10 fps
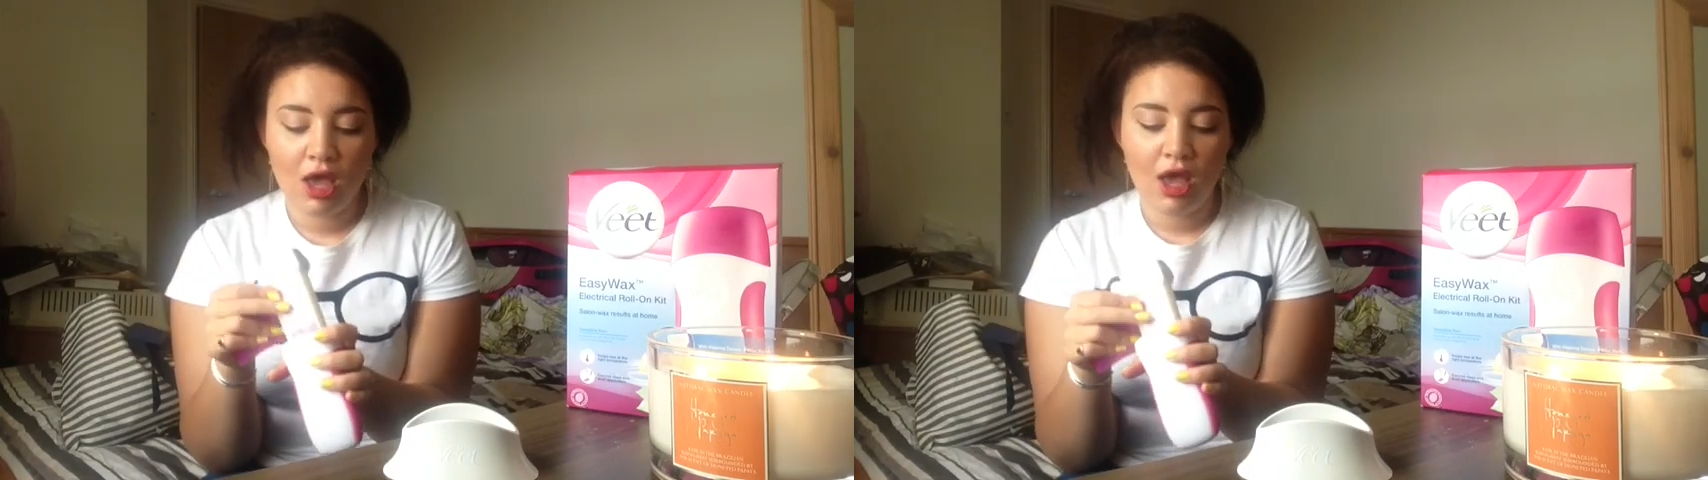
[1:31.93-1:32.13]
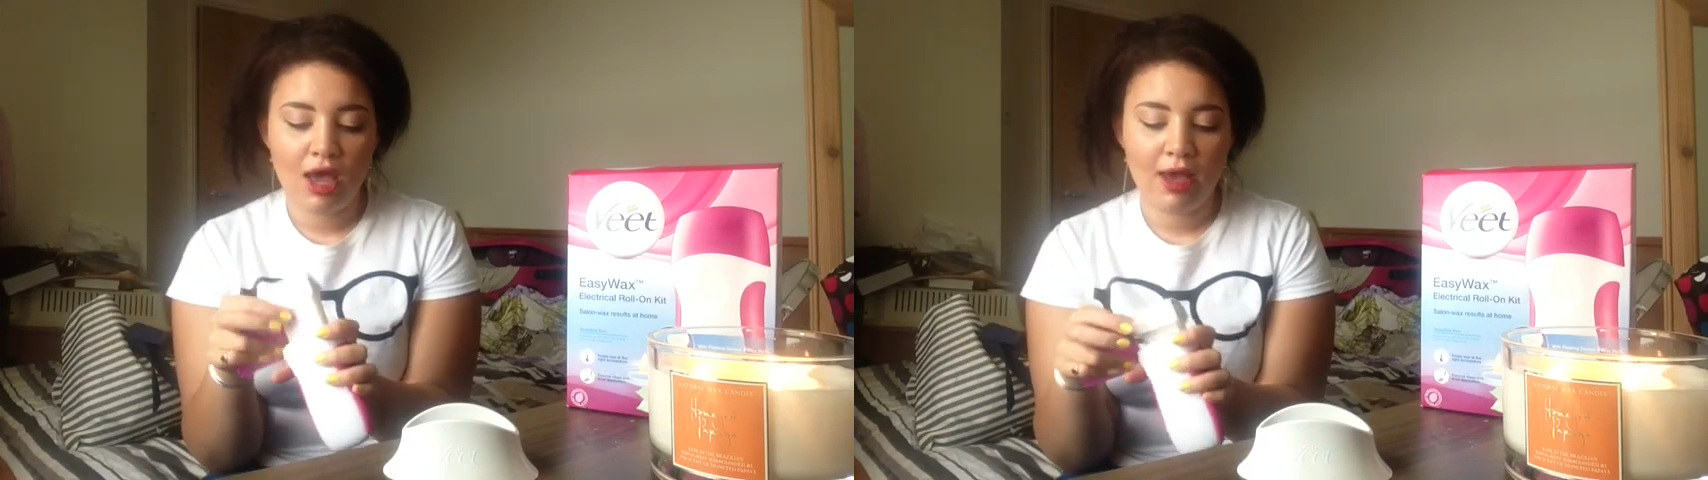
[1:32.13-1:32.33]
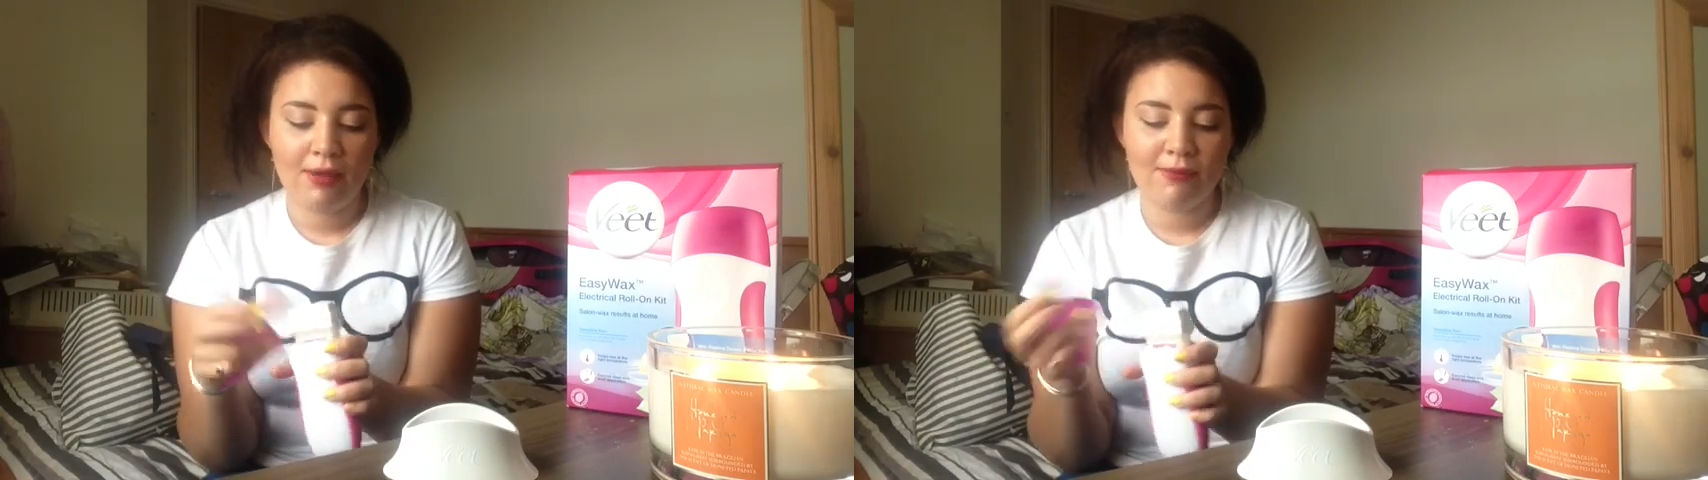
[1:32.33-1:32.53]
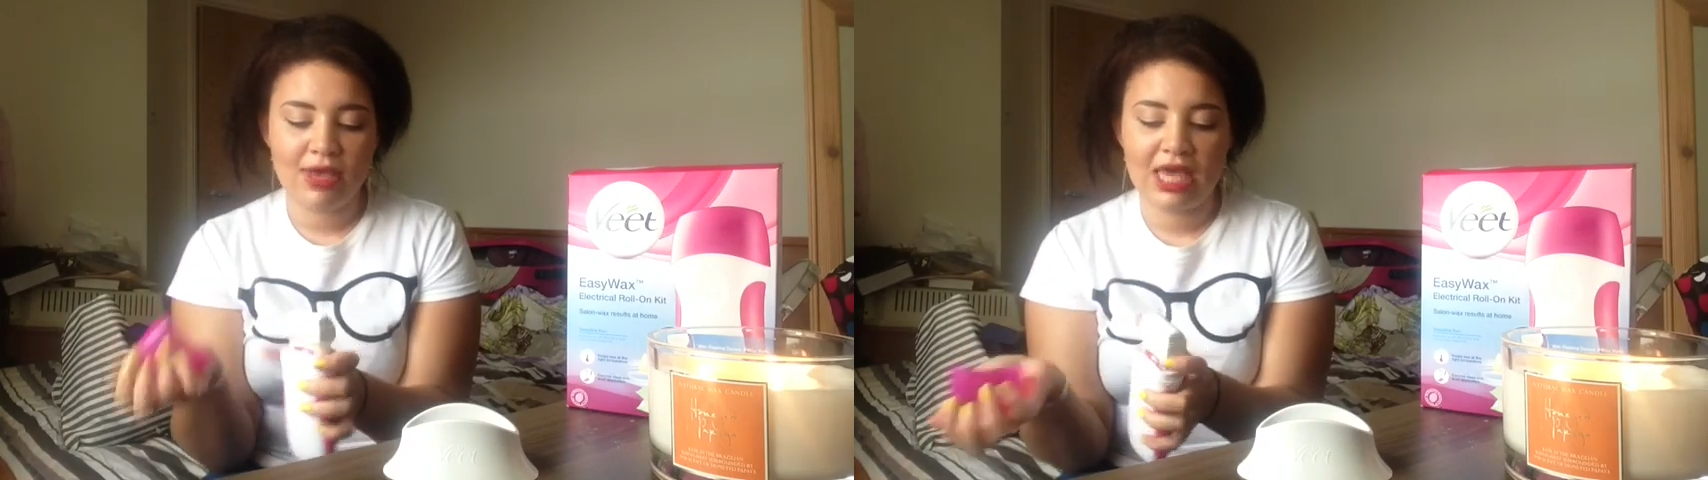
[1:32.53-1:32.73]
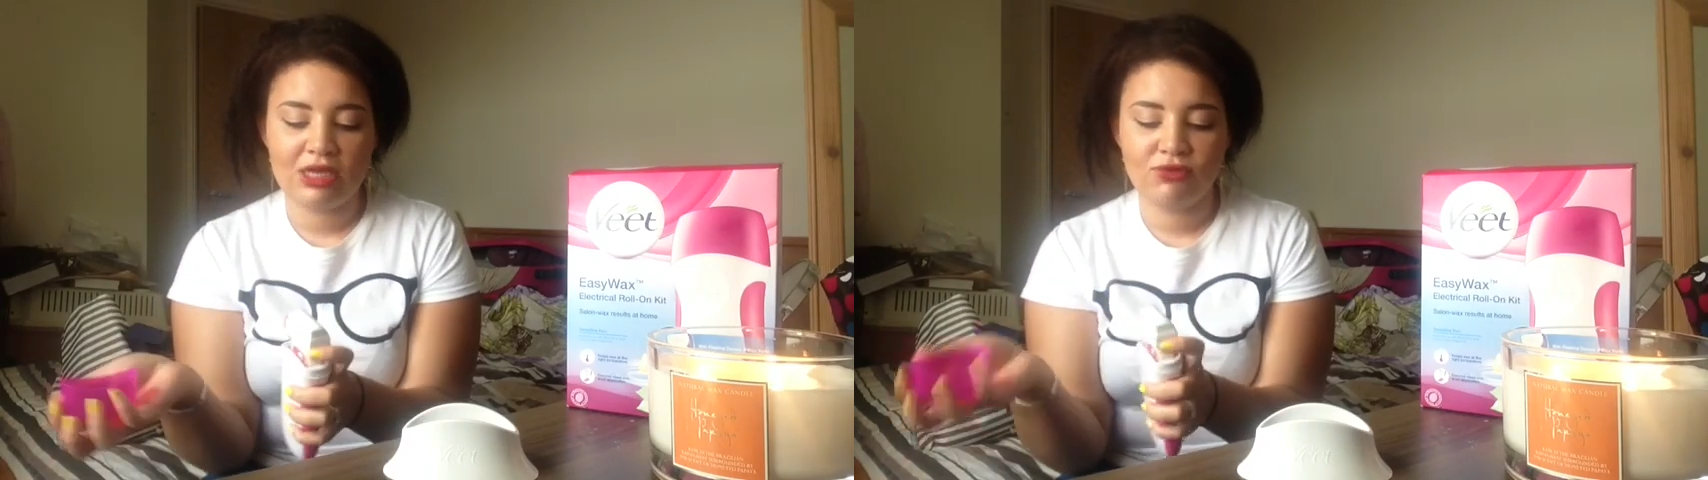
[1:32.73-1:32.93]
and
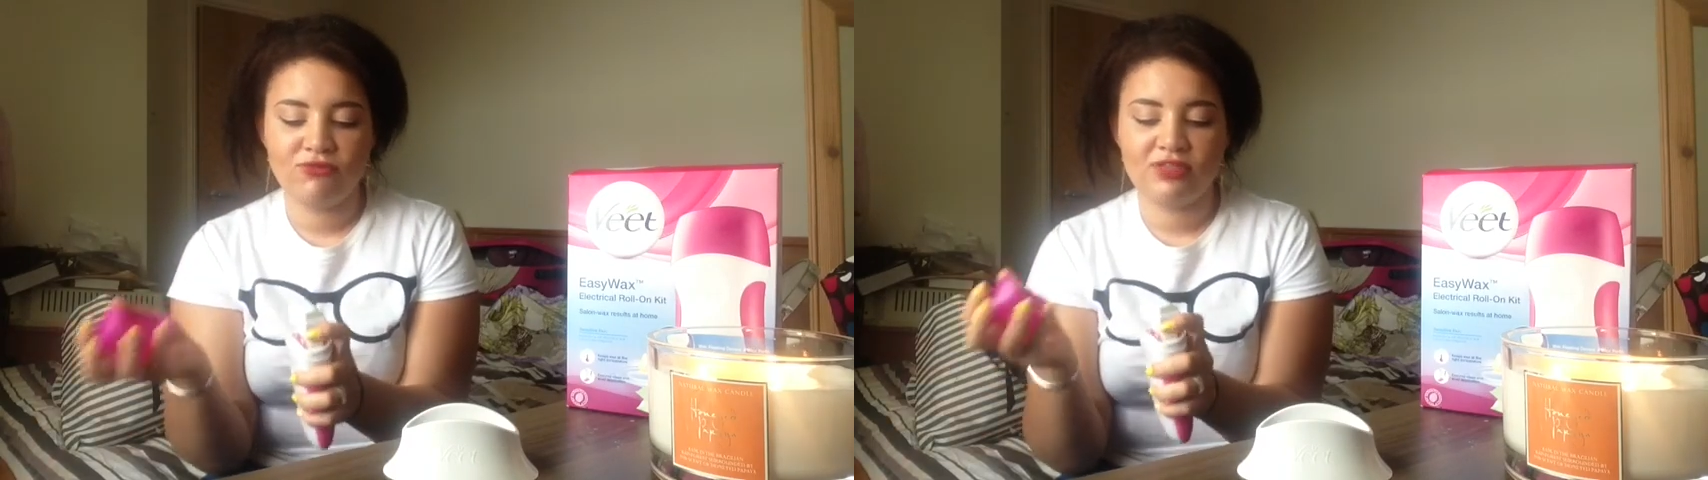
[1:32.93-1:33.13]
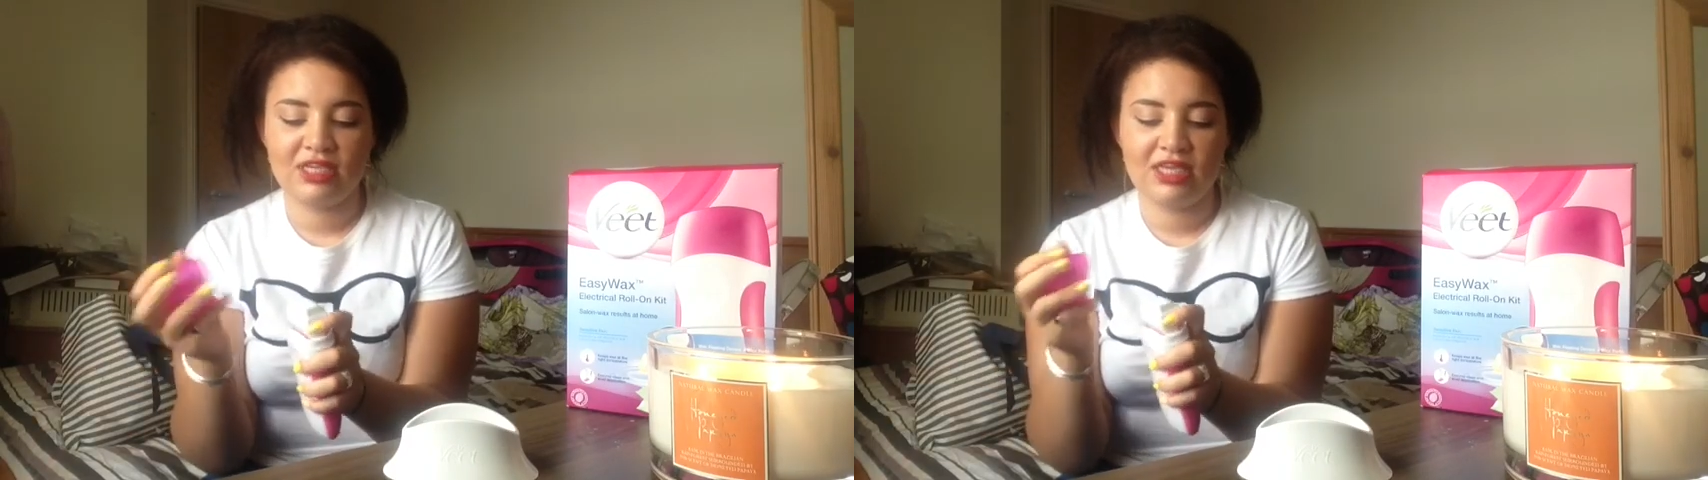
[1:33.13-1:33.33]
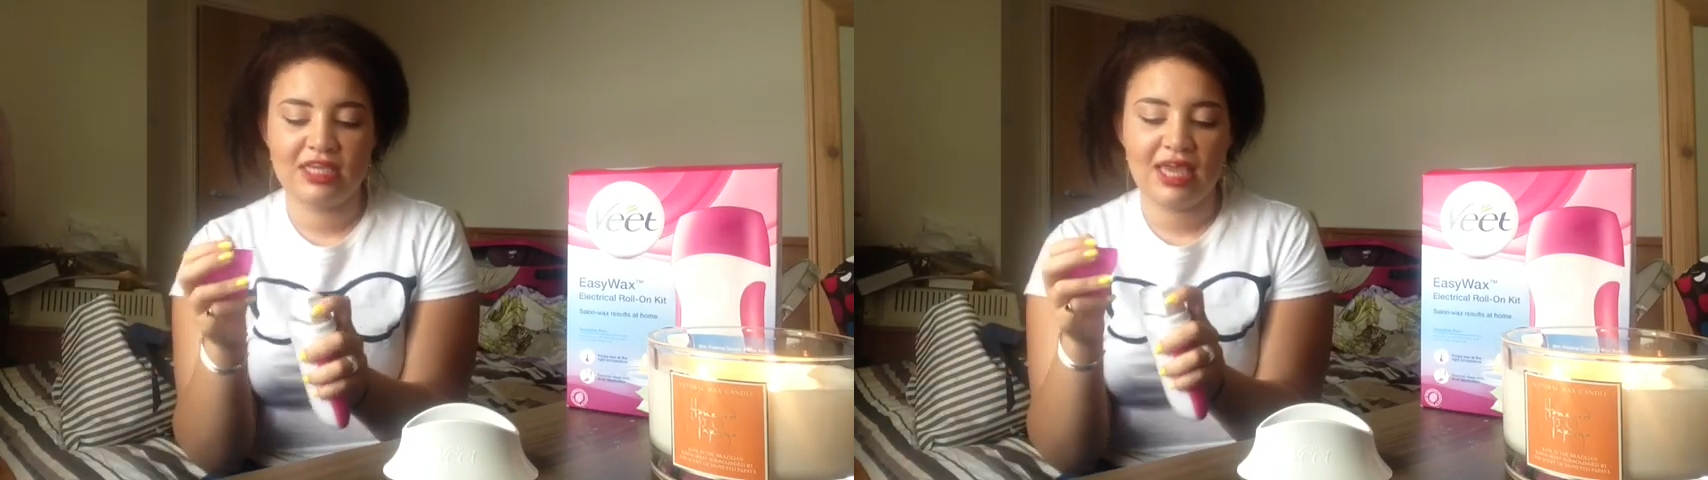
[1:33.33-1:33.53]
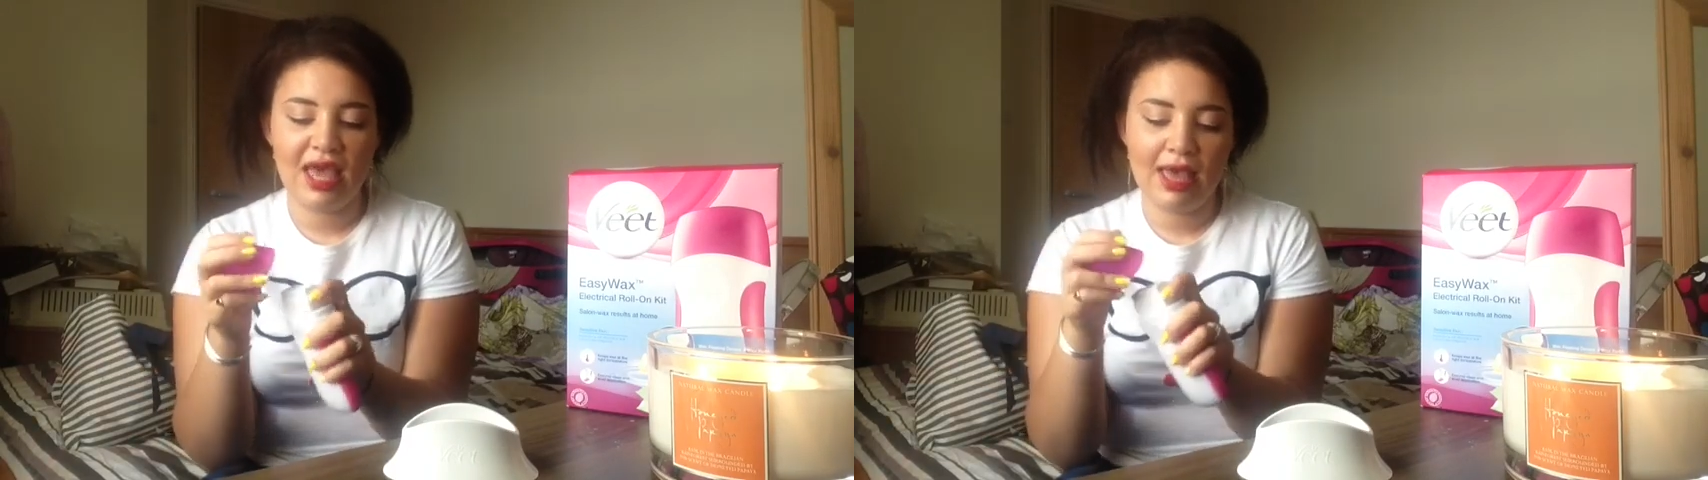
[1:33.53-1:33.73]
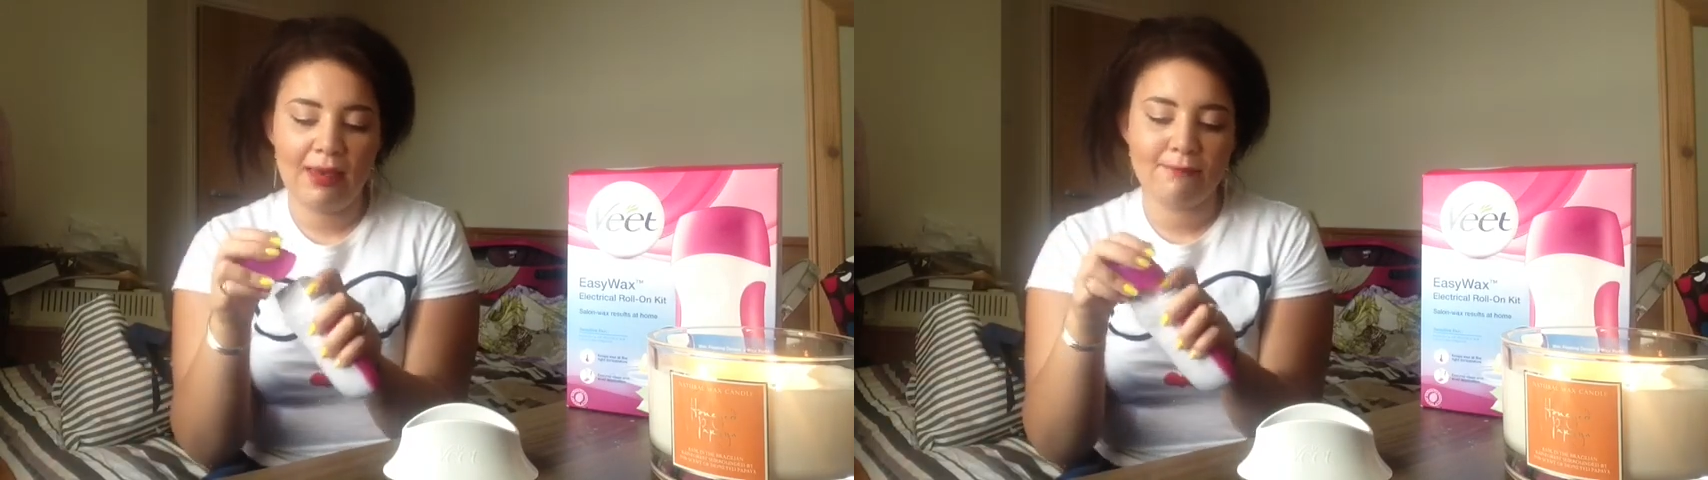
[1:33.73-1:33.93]
obviously the
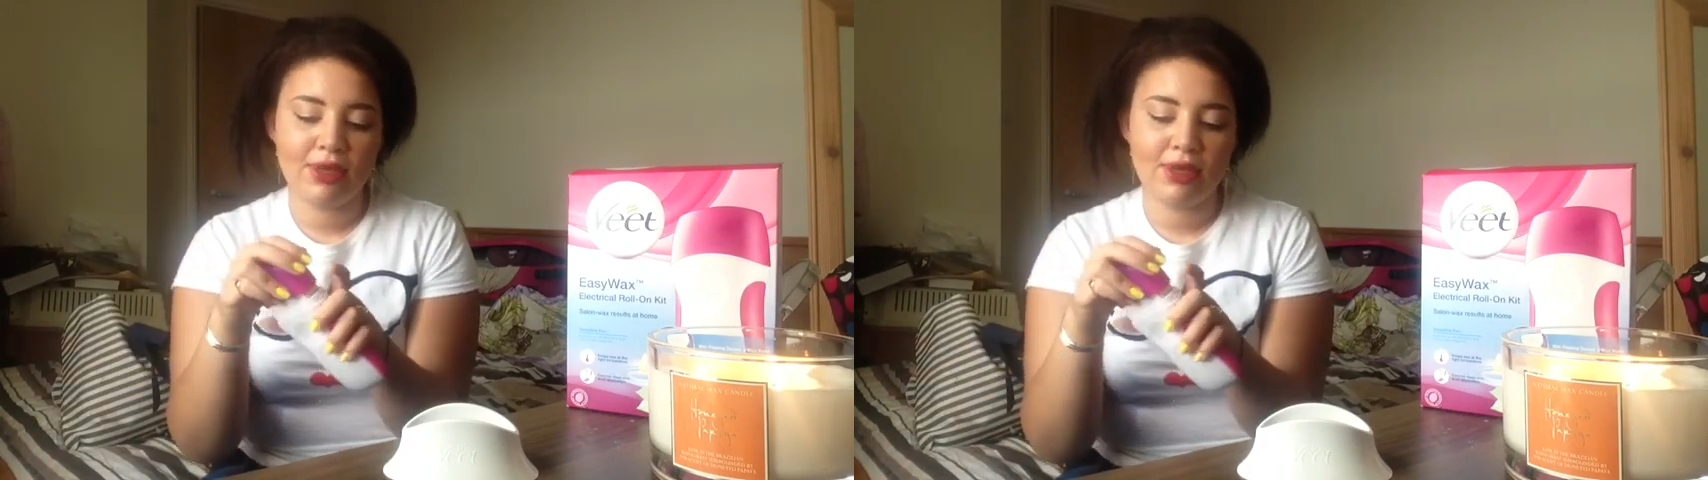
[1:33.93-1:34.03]
cap.